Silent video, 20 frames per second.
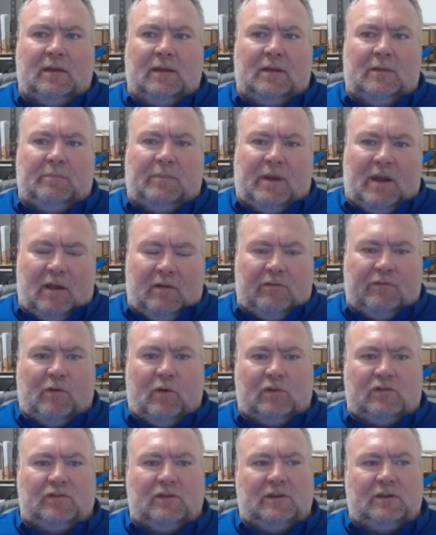But
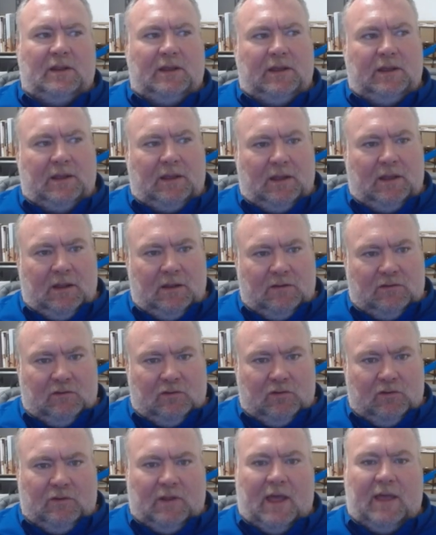unfortunately, in
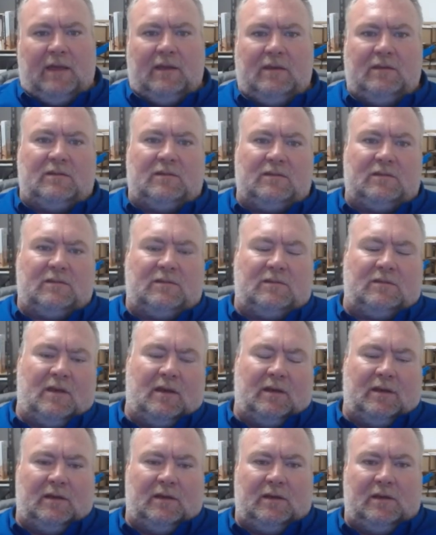today's
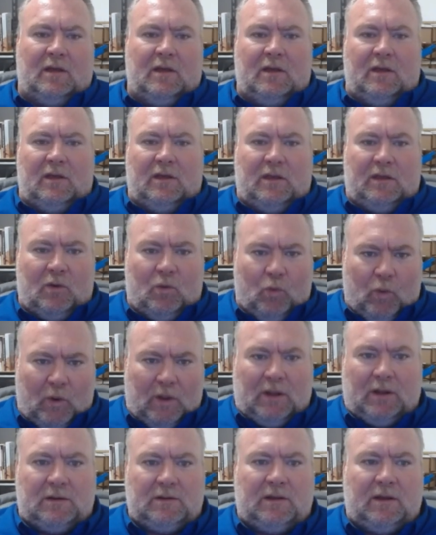uh,
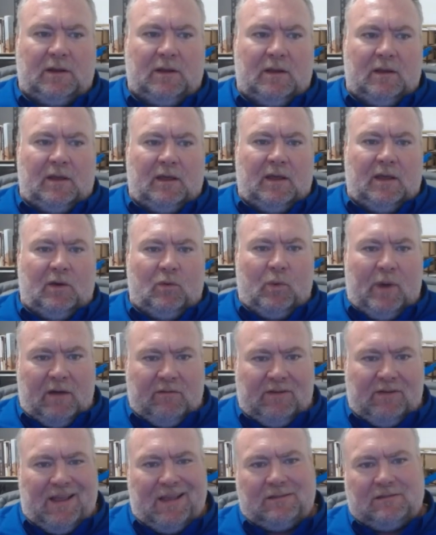world, uh, we
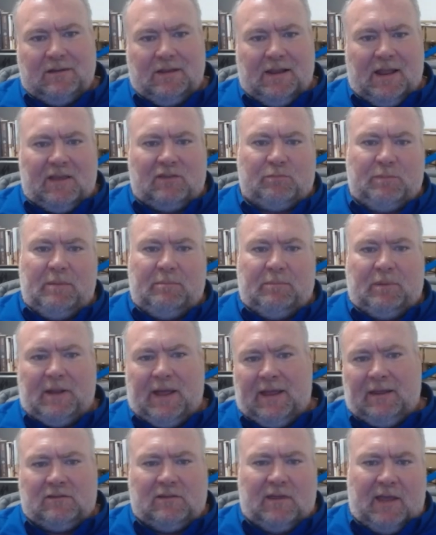have less and less people
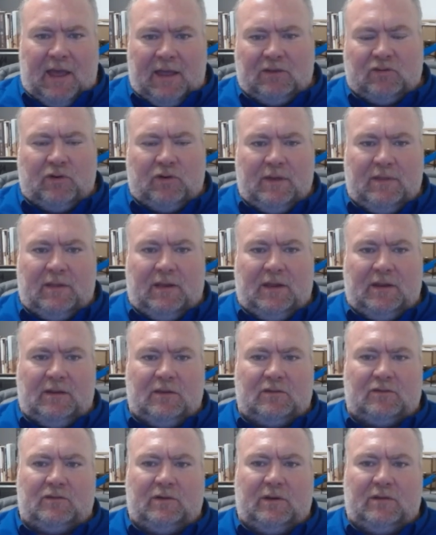in, entering the
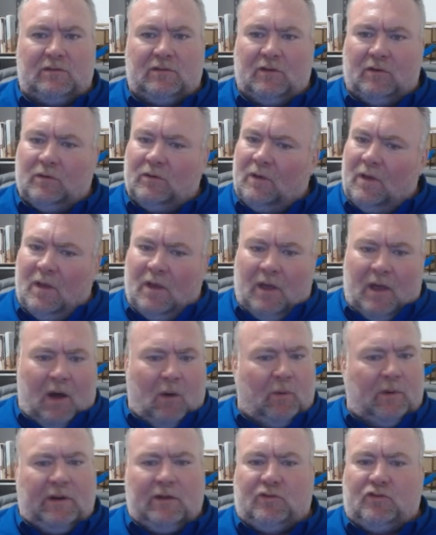industry. So I
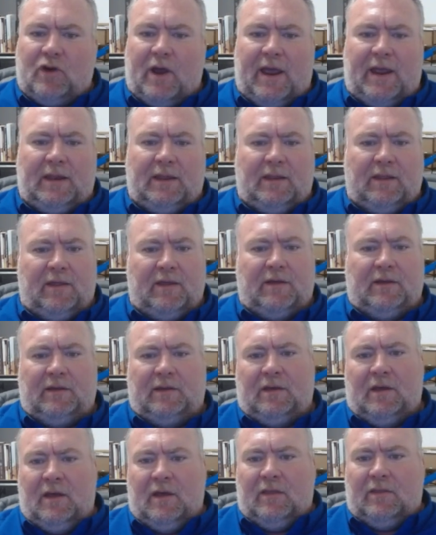want to train
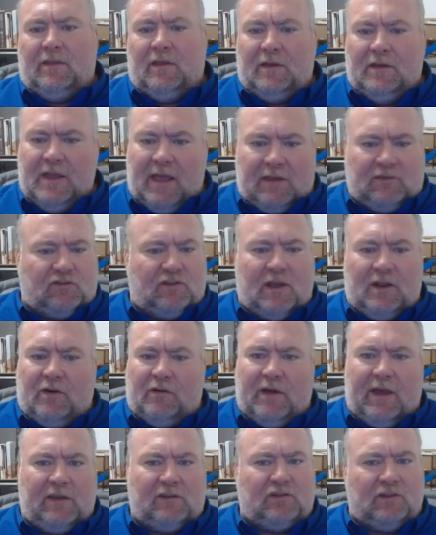the the next
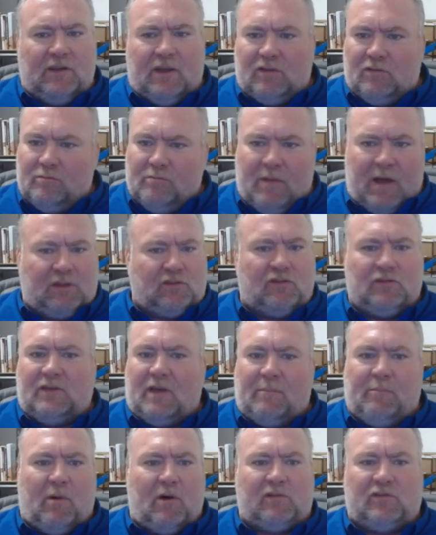generation as much as
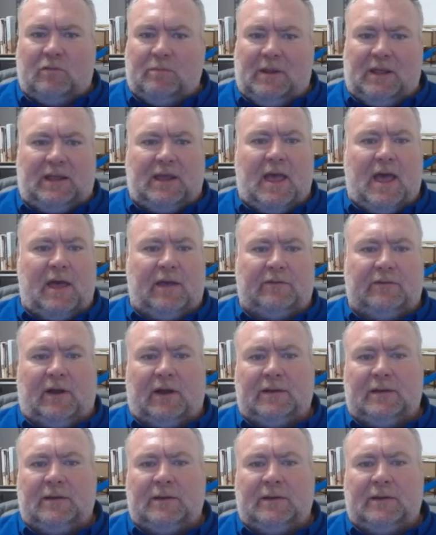I possibly can, right?